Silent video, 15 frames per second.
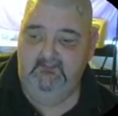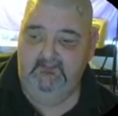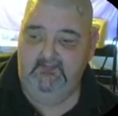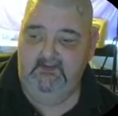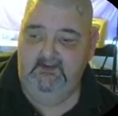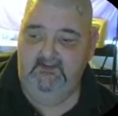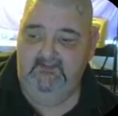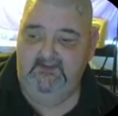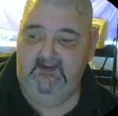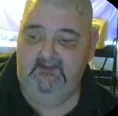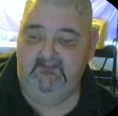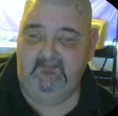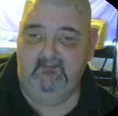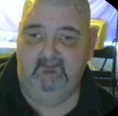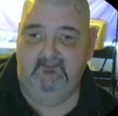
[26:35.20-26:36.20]

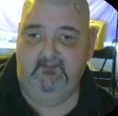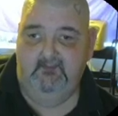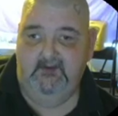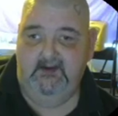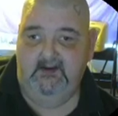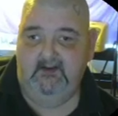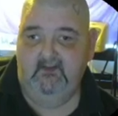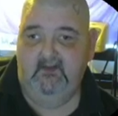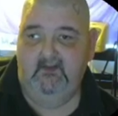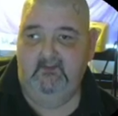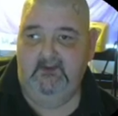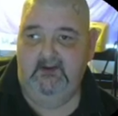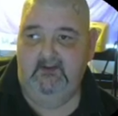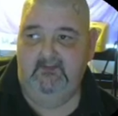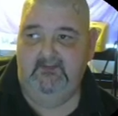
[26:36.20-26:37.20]
intensive to make. I mean,
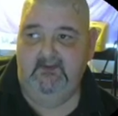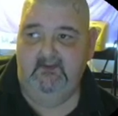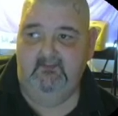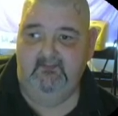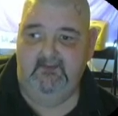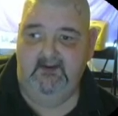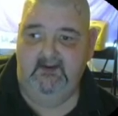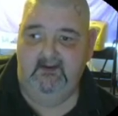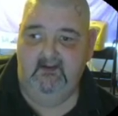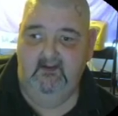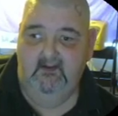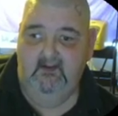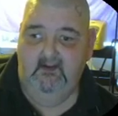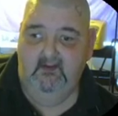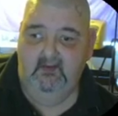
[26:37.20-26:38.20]
it does take
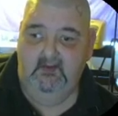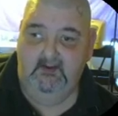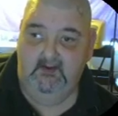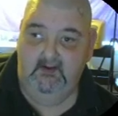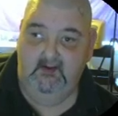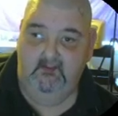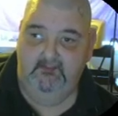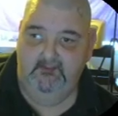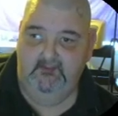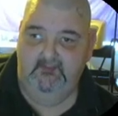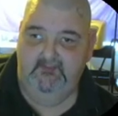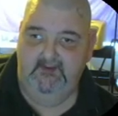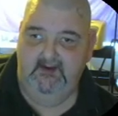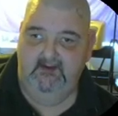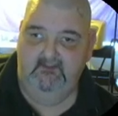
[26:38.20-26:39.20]
like a couple of
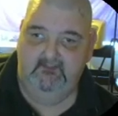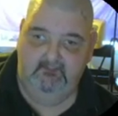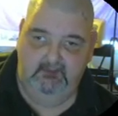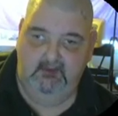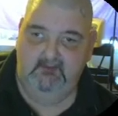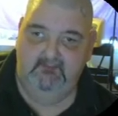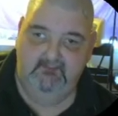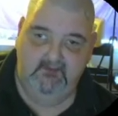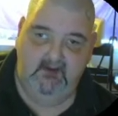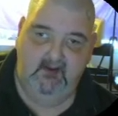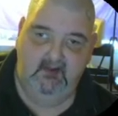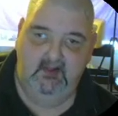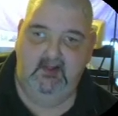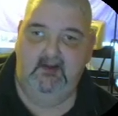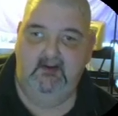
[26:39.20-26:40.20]
days. Plus, you gotta
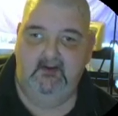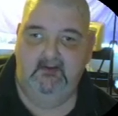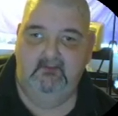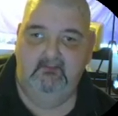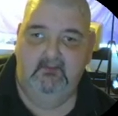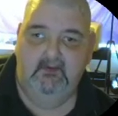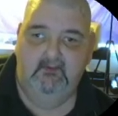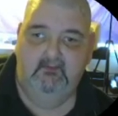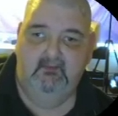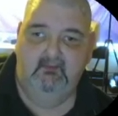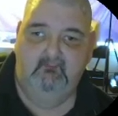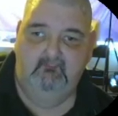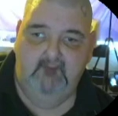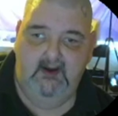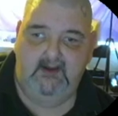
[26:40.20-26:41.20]
let it
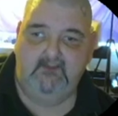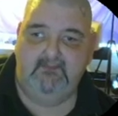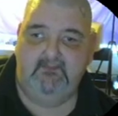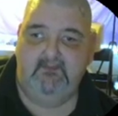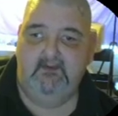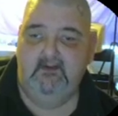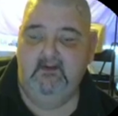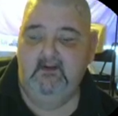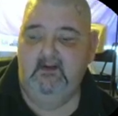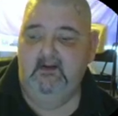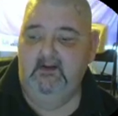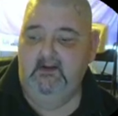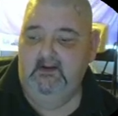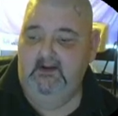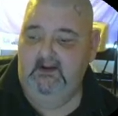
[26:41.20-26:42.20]
rest,
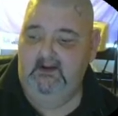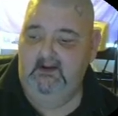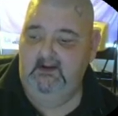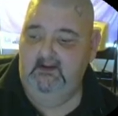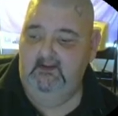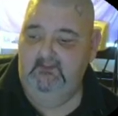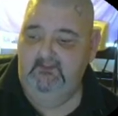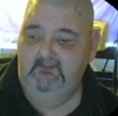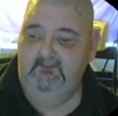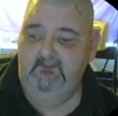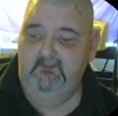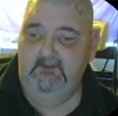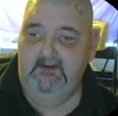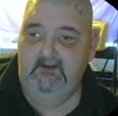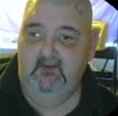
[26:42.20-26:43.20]
and you do
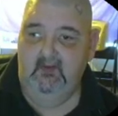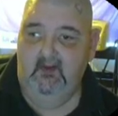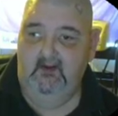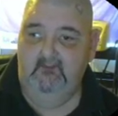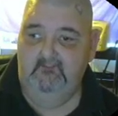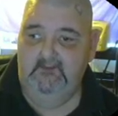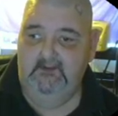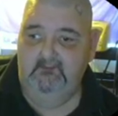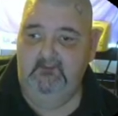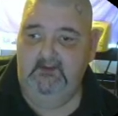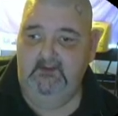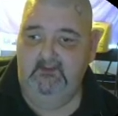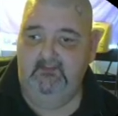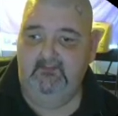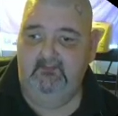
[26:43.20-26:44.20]
need a lot of
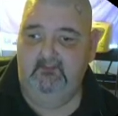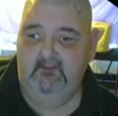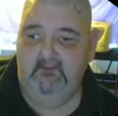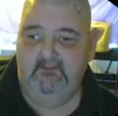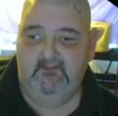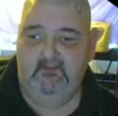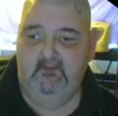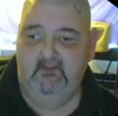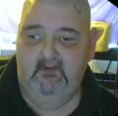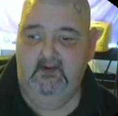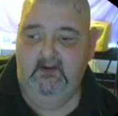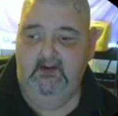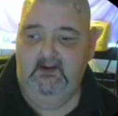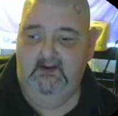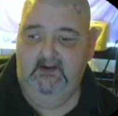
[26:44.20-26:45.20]
ingredients for it. So
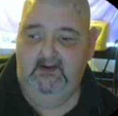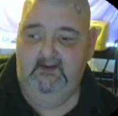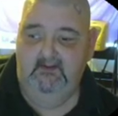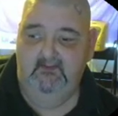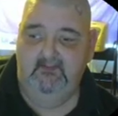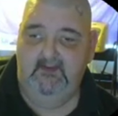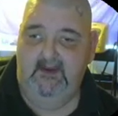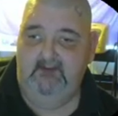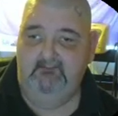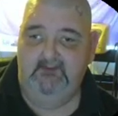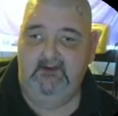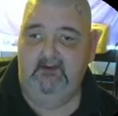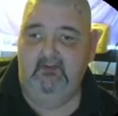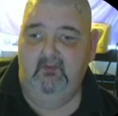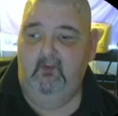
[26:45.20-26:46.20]
it is heavy on
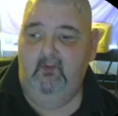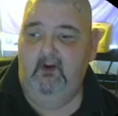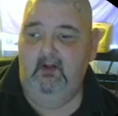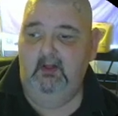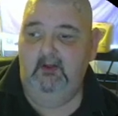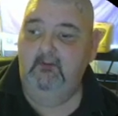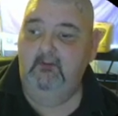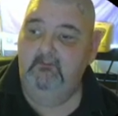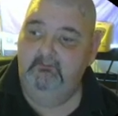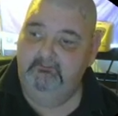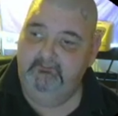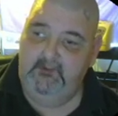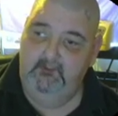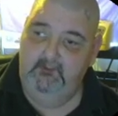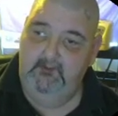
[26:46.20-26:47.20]
the wallet
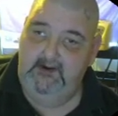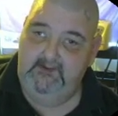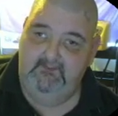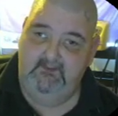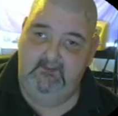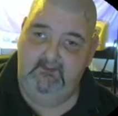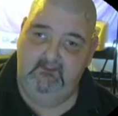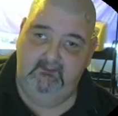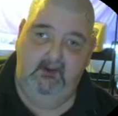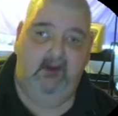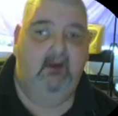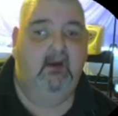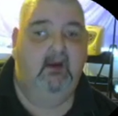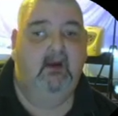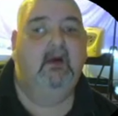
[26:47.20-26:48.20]
to make cheese, but
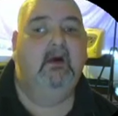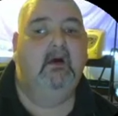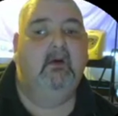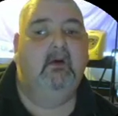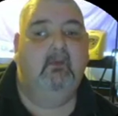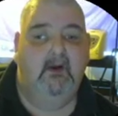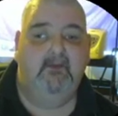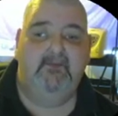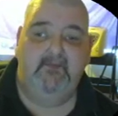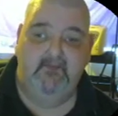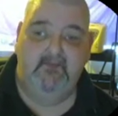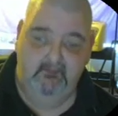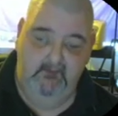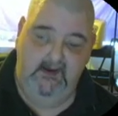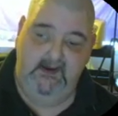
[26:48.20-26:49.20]
once it's
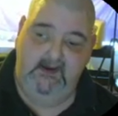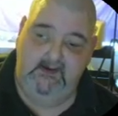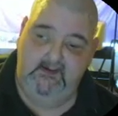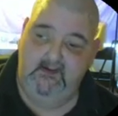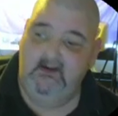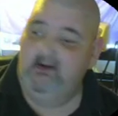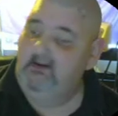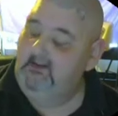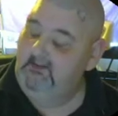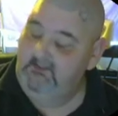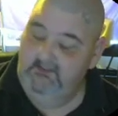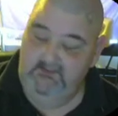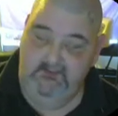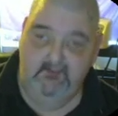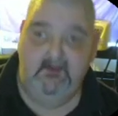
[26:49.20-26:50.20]
made,
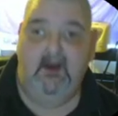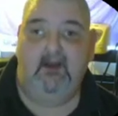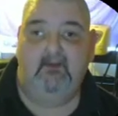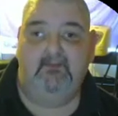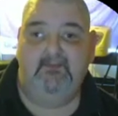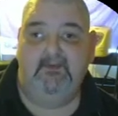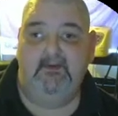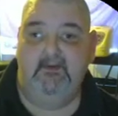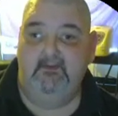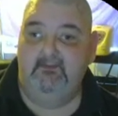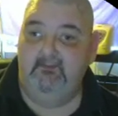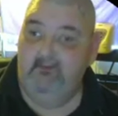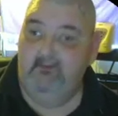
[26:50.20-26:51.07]
you got cheese for a